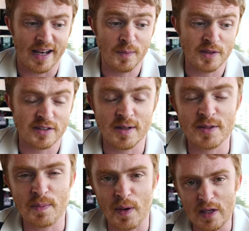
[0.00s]
Anyways, in
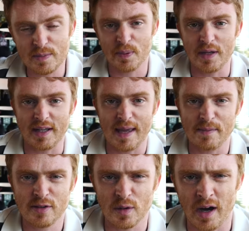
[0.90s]
terms of price point, it
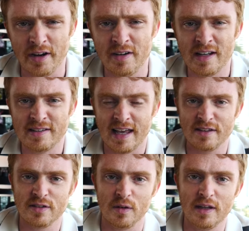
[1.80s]
came to 110
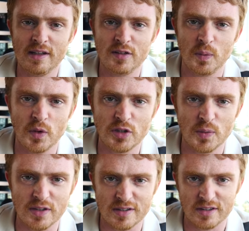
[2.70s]
soles, which
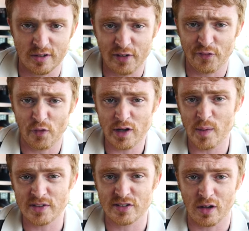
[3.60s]
yeah. was 34
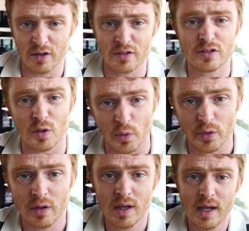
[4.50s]
US dollars total.
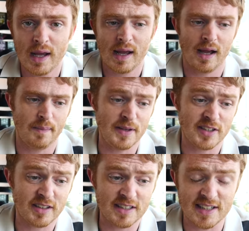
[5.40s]
Mm -hmm uh,
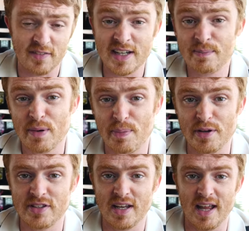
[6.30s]
basically 70 per
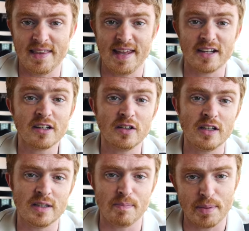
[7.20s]
person, and that
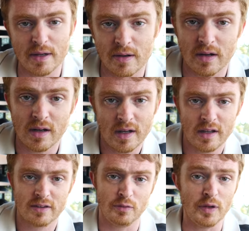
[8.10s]
included the beer,
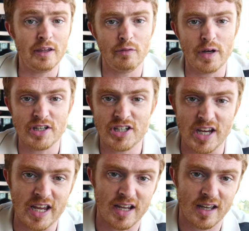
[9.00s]
the really rich
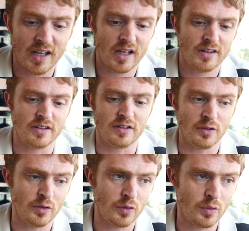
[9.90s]
shake, the
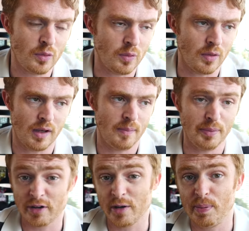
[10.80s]
two uh,
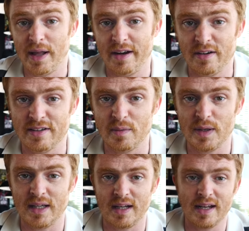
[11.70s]
burger platters that
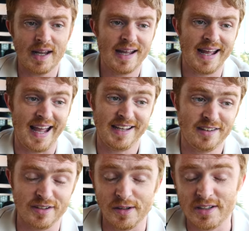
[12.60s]
we got, and
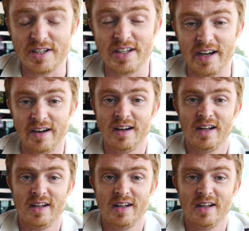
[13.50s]
dessert to share.